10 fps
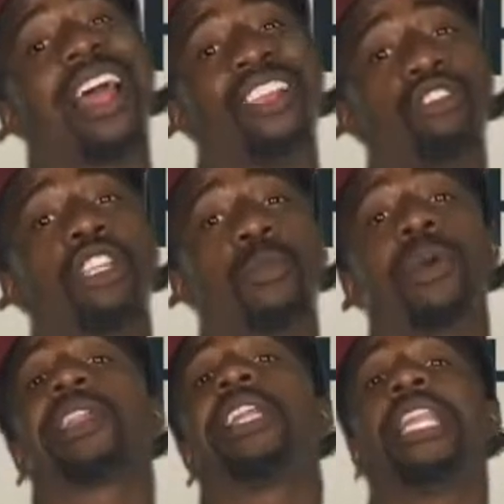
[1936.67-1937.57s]
I usually
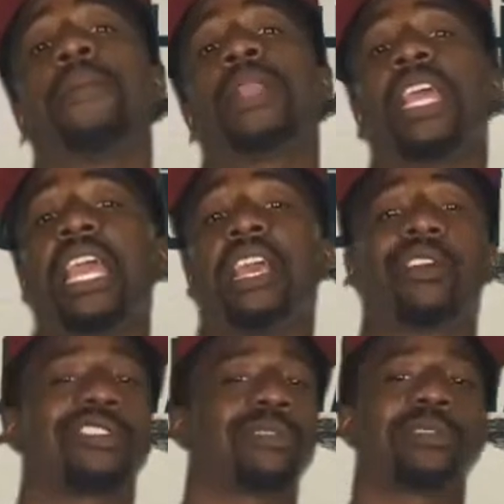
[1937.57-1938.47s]
put it in lemonade
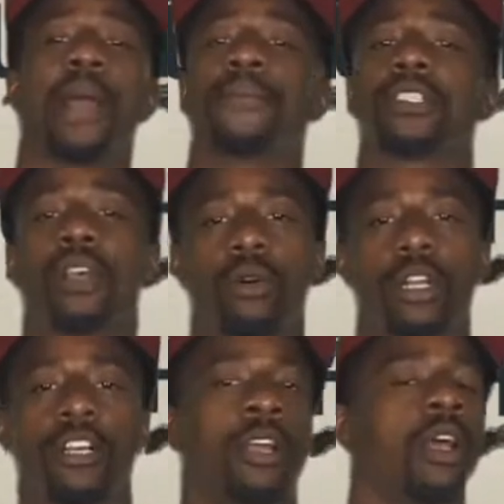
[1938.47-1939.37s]
or some type of
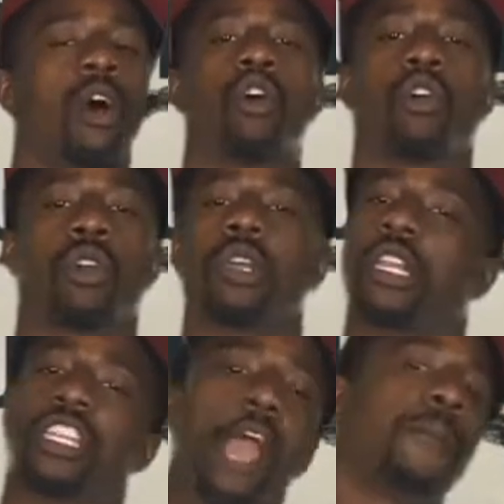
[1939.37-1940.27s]
soda or
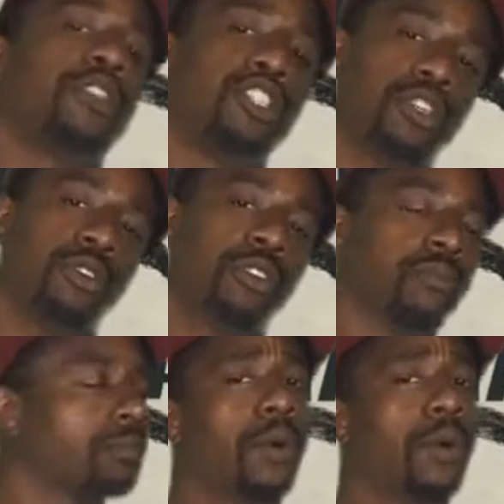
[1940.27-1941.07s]
any type of juice.